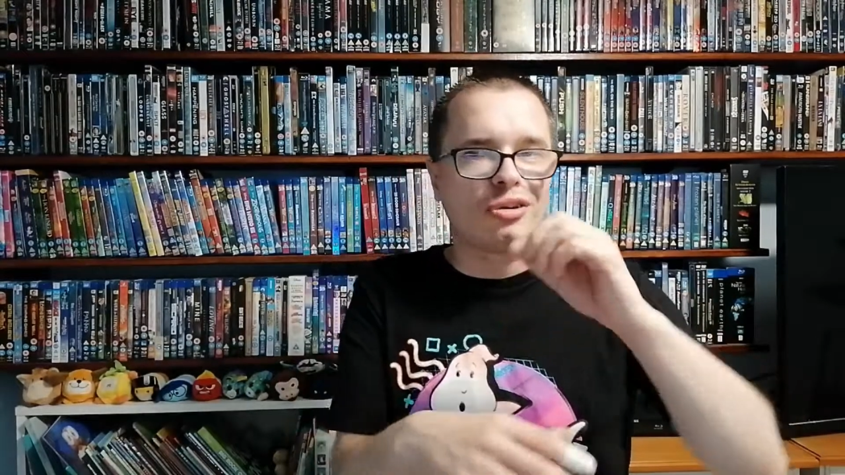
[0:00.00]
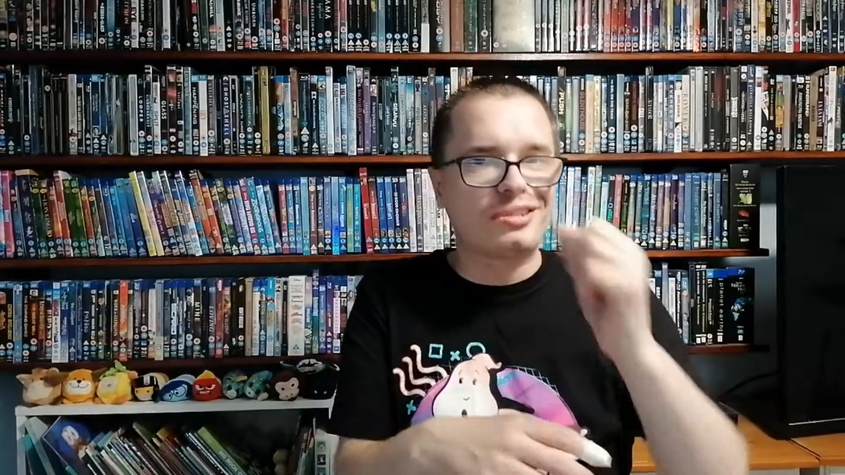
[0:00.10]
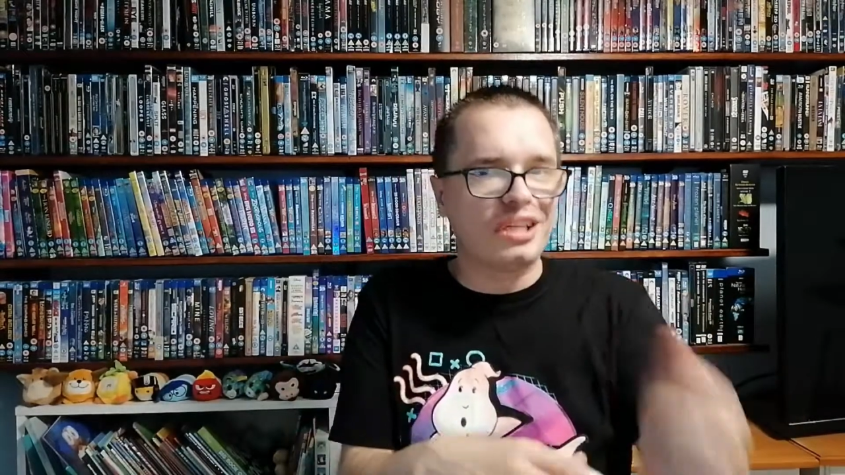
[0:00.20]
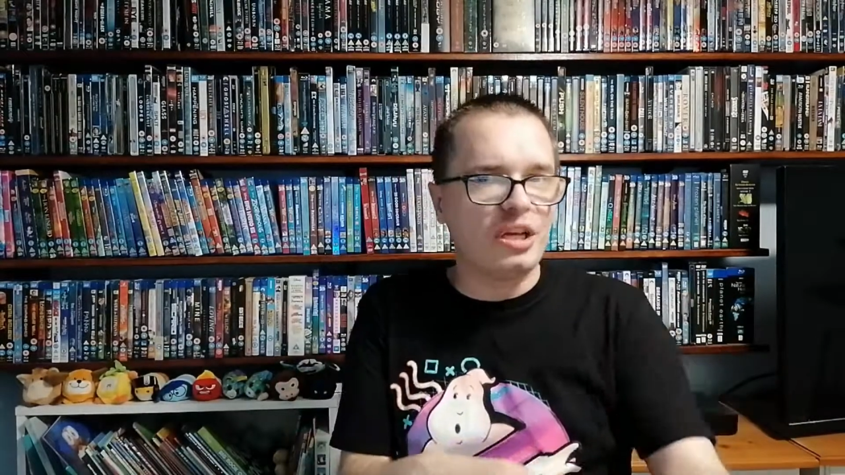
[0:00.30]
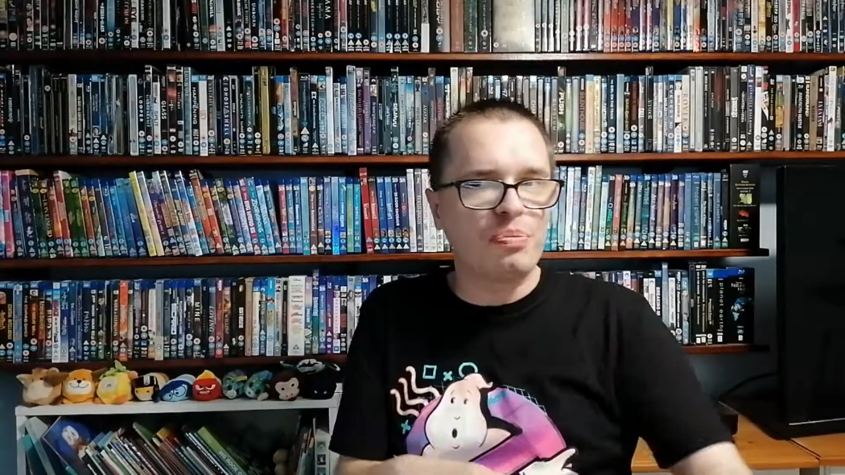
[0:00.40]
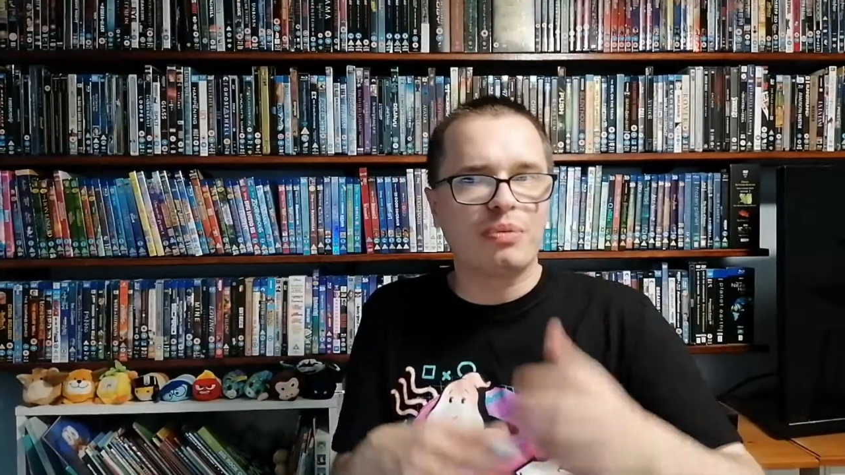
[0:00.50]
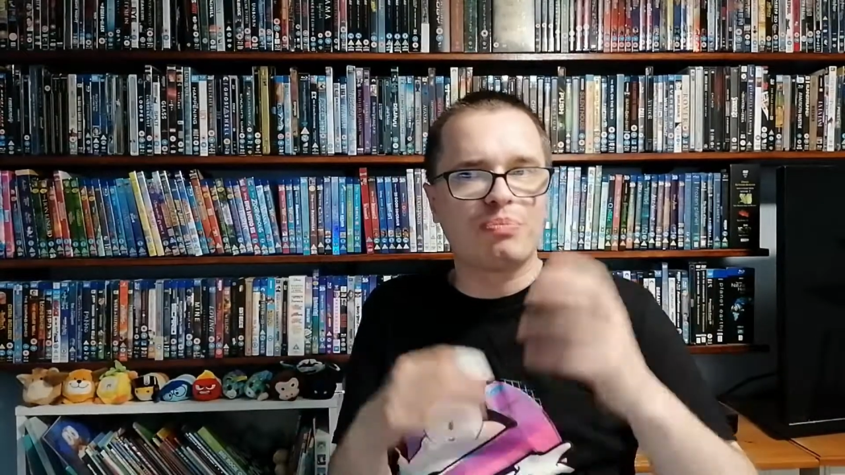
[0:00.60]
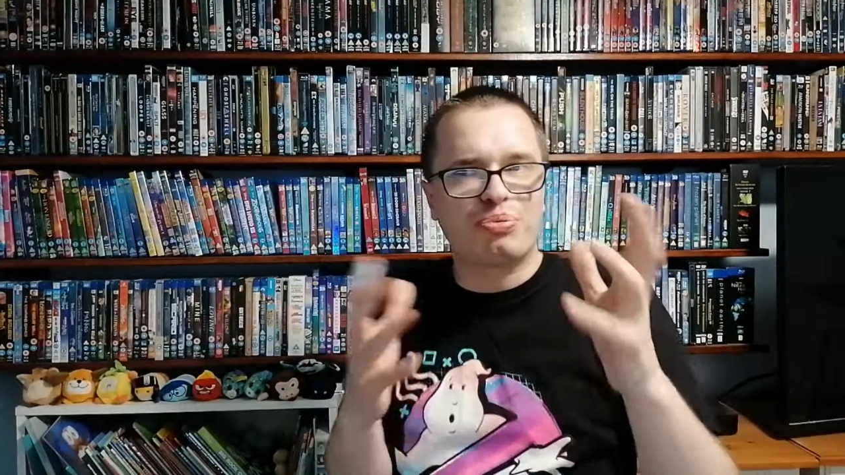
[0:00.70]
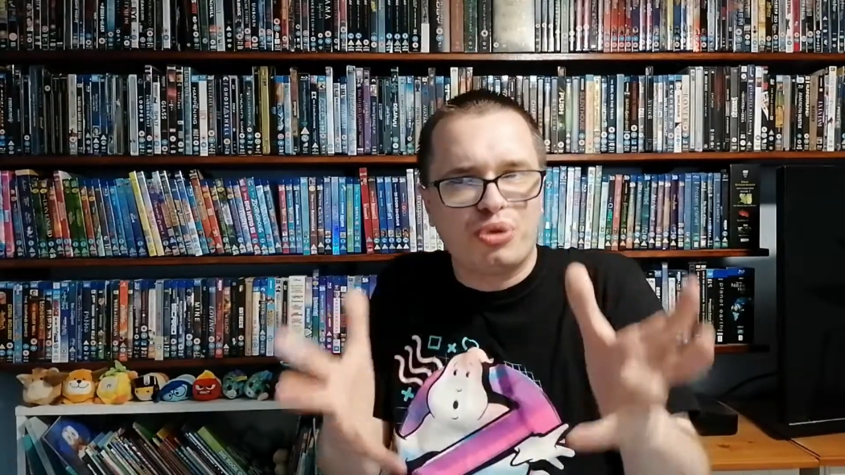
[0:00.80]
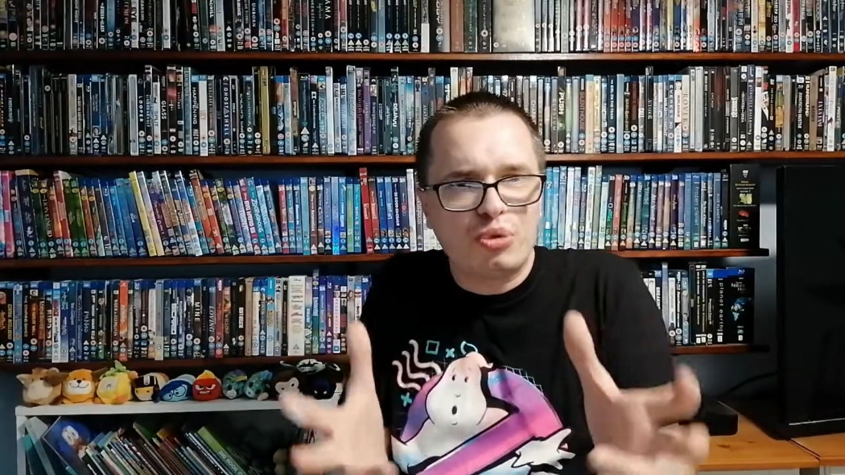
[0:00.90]
more deep
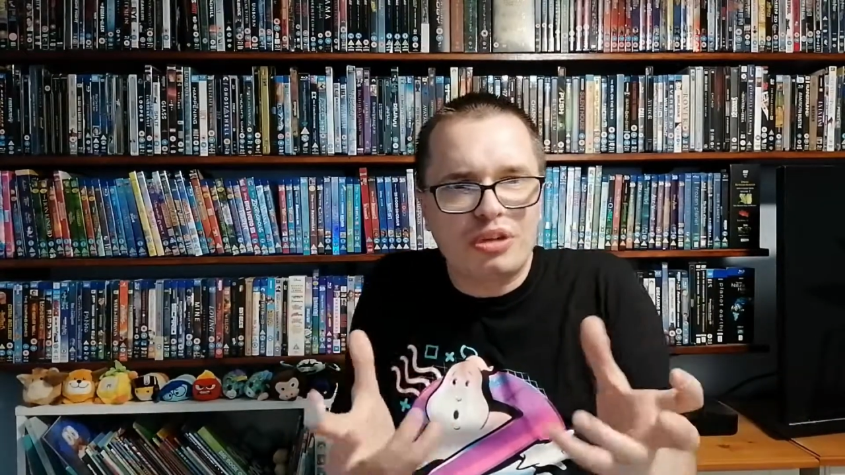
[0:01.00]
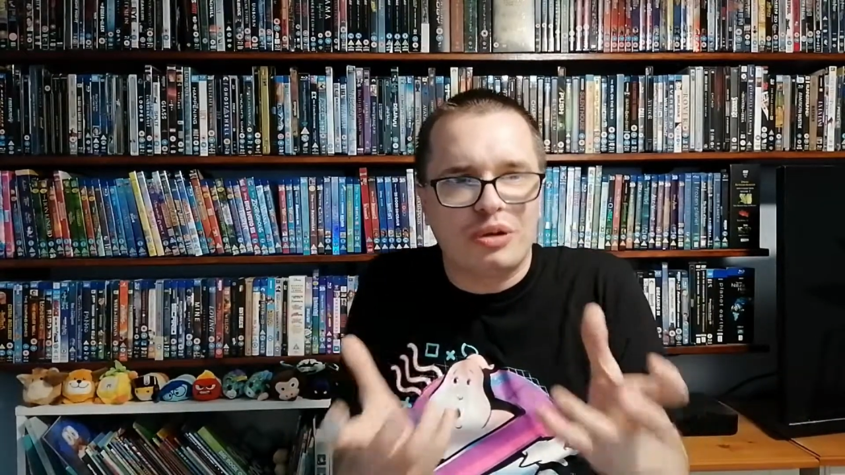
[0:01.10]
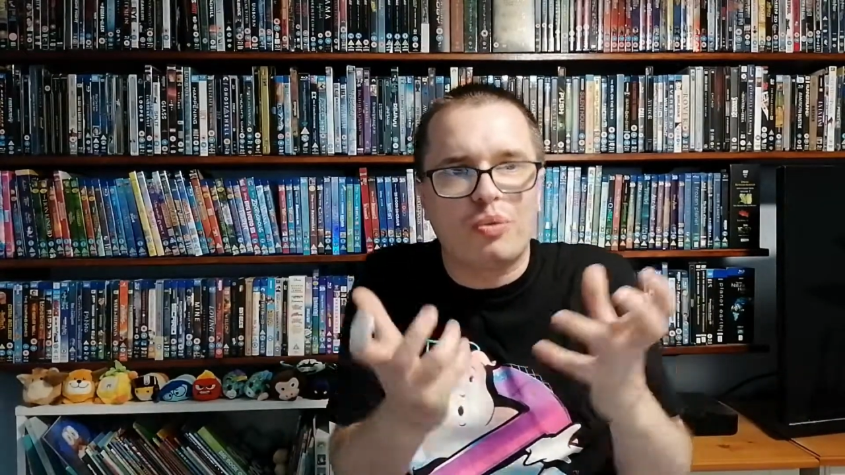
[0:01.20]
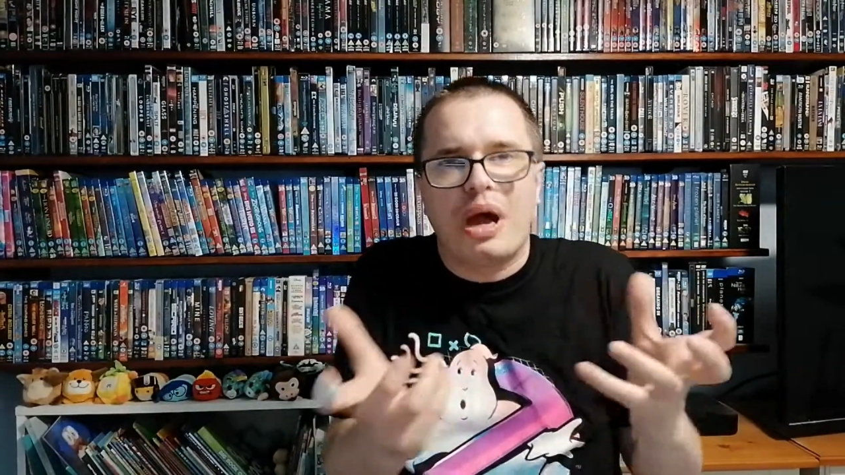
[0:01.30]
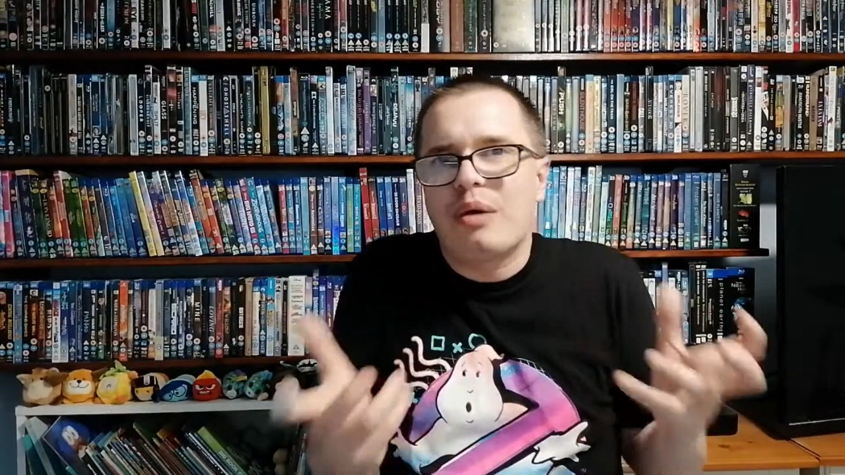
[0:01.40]
and brooding